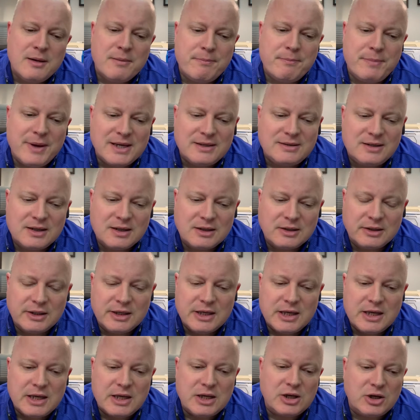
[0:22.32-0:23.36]

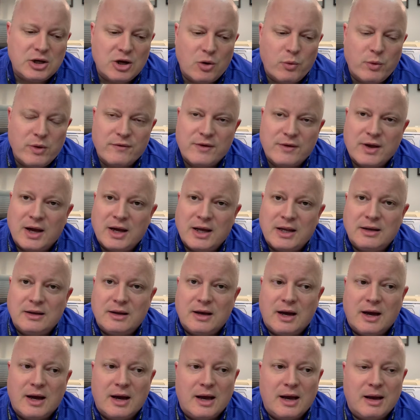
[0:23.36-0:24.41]
basically, we've got,
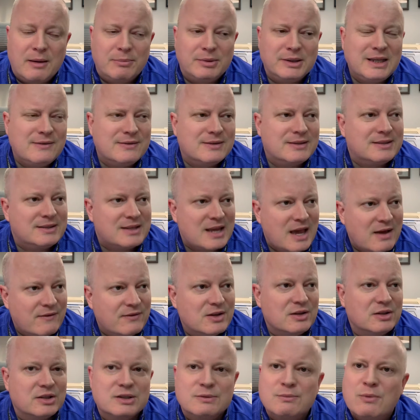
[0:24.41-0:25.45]
I believe,
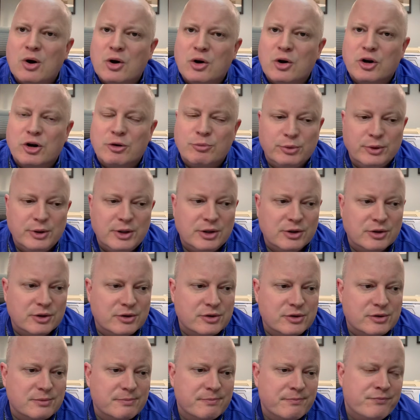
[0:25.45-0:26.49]
7 small group
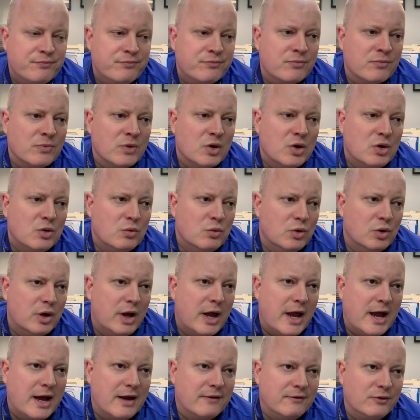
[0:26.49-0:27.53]
leaders. We'll
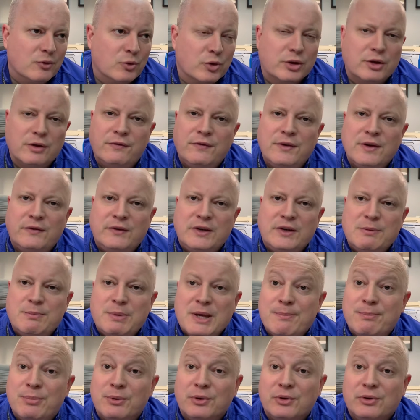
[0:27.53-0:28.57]
have north of 50
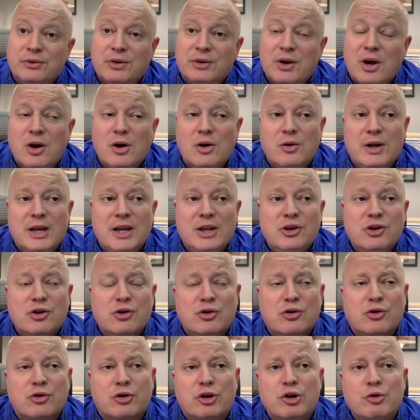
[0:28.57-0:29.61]
people, so in your
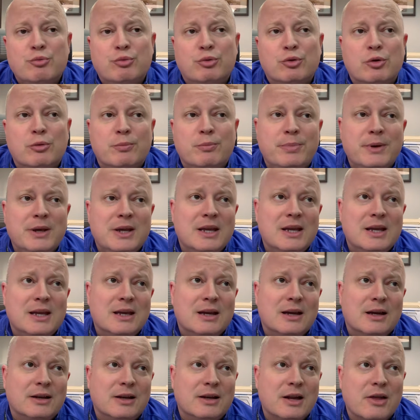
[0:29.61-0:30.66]
group will
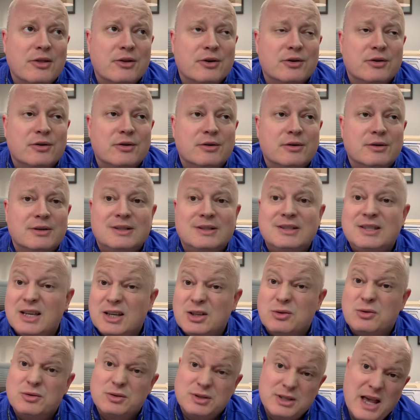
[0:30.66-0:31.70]
be another
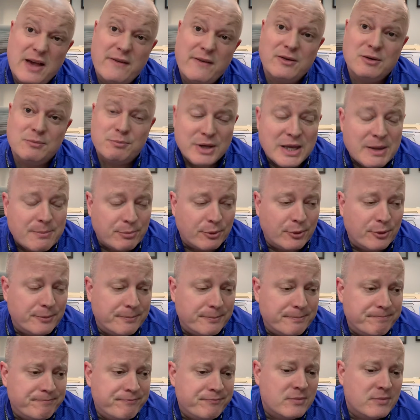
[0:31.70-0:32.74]
6 or 7 people,